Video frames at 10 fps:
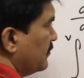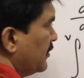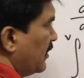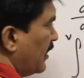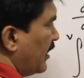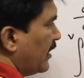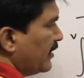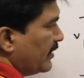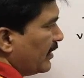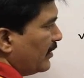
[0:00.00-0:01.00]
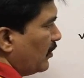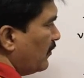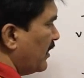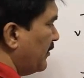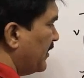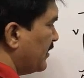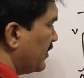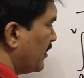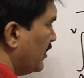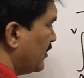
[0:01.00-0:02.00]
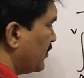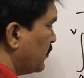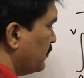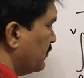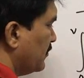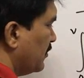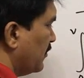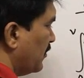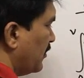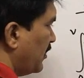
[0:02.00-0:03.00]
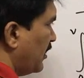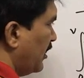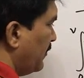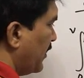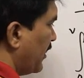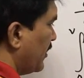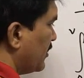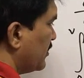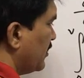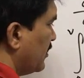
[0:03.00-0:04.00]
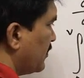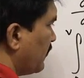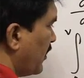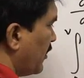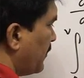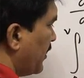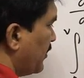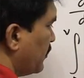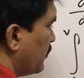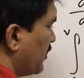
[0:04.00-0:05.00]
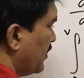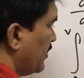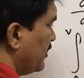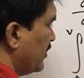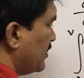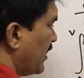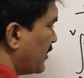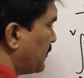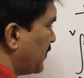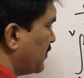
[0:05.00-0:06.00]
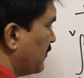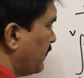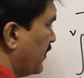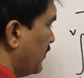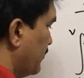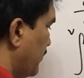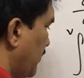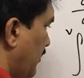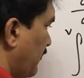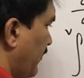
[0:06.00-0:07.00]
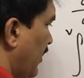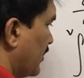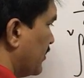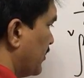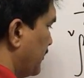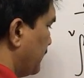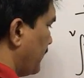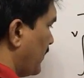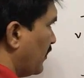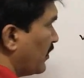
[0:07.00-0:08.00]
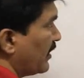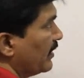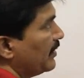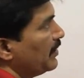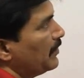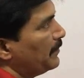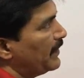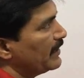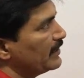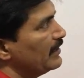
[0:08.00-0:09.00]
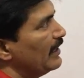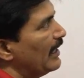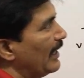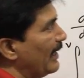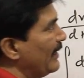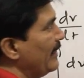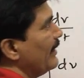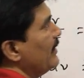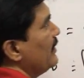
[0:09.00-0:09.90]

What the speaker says: and then lower limit, it leads to t minus t square by 2t. This is the expression for velocity. Okay. But I need its